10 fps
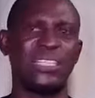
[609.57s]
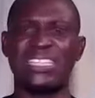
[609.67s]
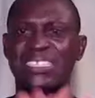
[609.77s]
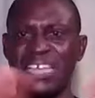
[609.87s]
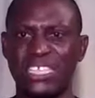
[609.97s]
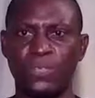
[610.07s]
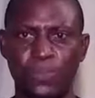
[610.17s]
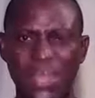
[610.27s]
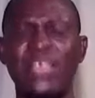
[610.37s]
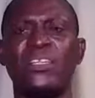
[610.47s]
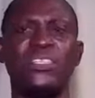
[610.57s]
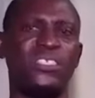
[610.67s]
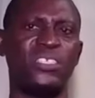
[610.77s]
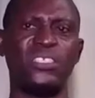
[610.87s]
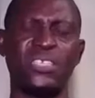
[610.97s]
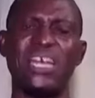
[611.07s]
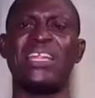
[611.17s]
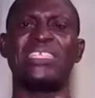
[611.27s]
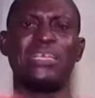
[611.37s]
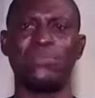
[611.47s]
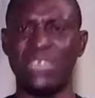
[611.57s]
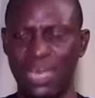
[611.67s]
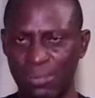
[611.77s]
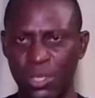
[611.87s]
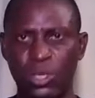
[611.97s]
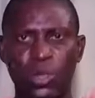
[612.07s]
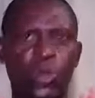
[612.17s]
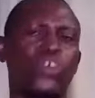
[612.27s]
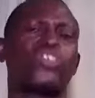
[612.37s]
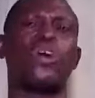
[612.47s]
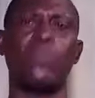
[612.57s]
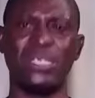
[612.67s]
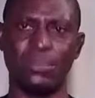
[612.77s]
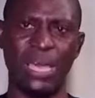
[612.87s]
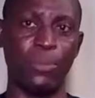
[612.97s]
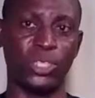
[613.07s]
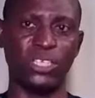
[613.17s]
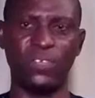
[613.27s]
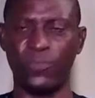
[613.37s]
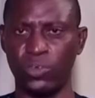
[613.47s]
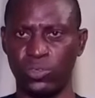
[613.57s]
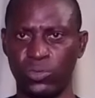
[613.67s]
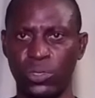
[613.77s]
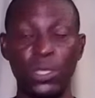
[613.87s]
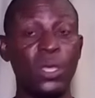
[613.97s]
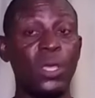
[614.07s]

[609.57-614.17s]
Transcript: that can spread the disease and at the same time cause high mortality for you.